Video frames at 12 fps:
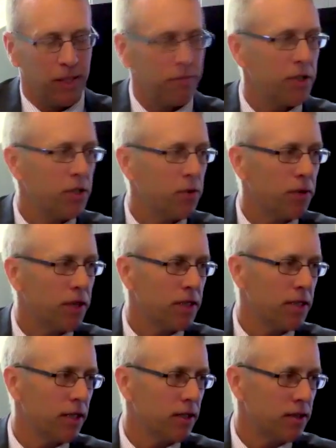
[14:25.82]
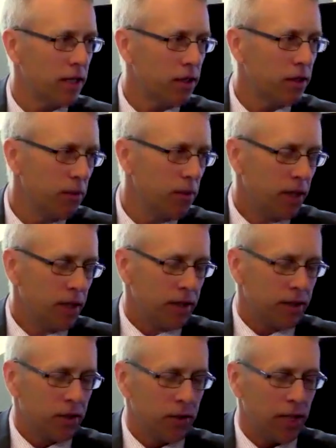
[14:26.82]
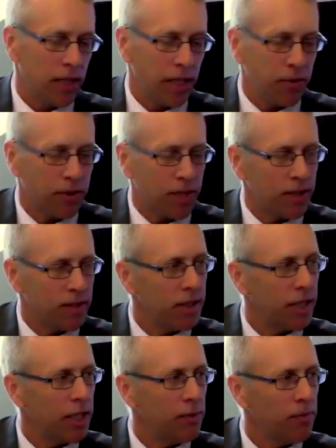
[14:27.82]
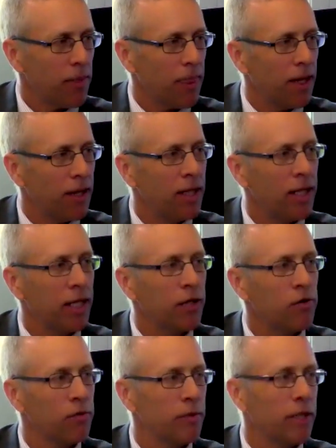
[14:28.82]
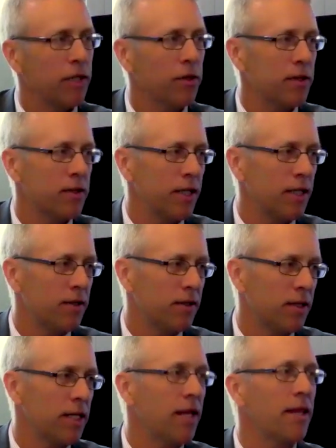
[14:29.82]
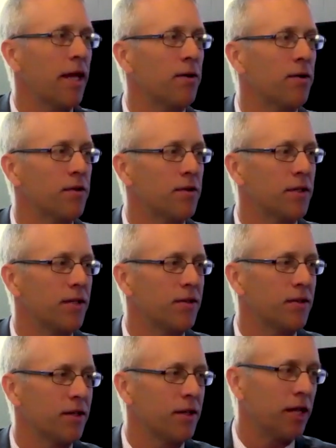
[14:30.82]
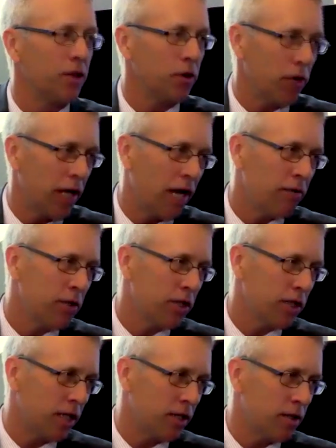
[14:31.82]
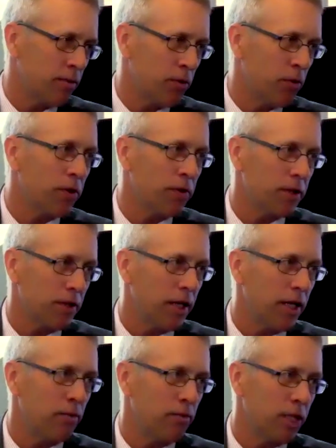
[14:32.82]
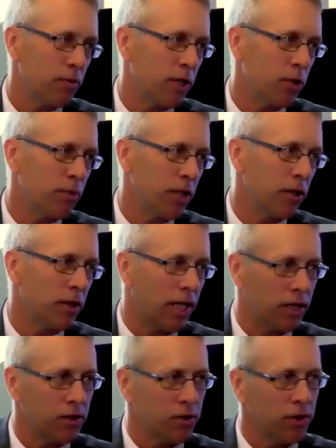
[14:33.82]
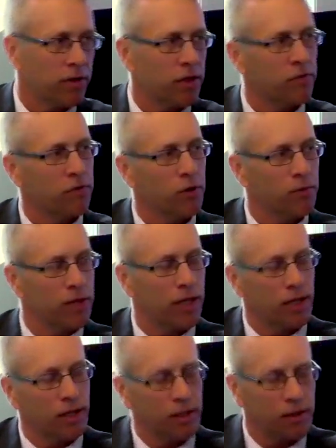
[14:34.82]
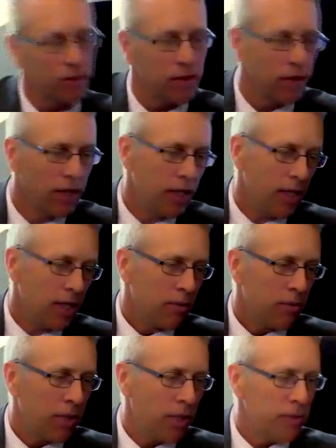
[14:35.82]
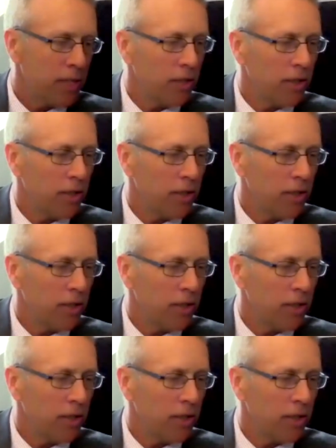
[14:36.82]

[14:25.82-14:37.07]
inventory sales cycle. So they like what they see, and then they go from 100 seats to 10,000 seats. And their average customer order is getting much bigger, and that sort of confirms that thesis. But